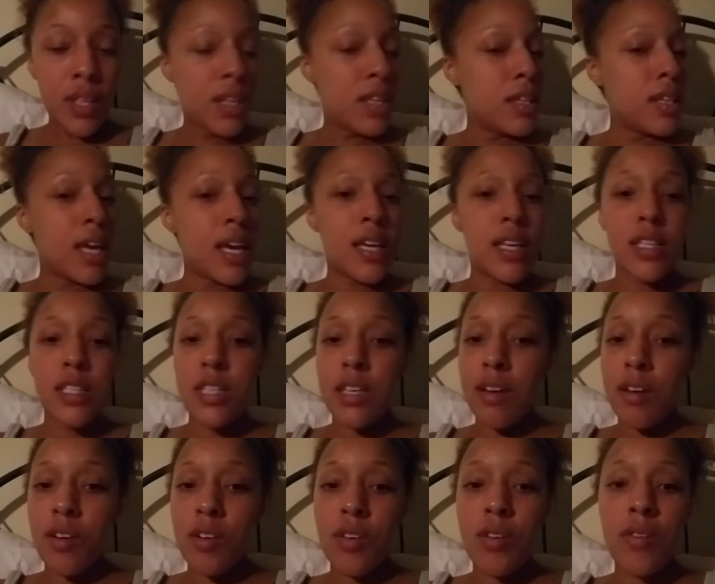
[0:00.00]
They can
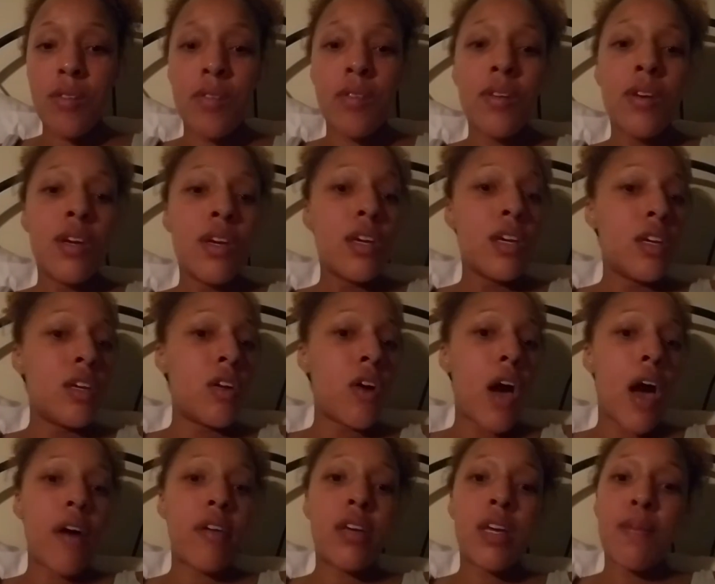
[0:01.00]
tell you,
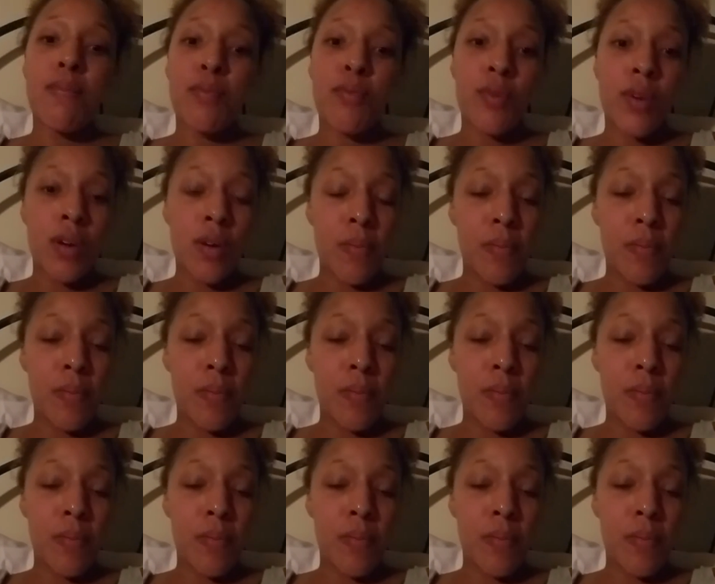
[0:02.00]
I'll keep it real,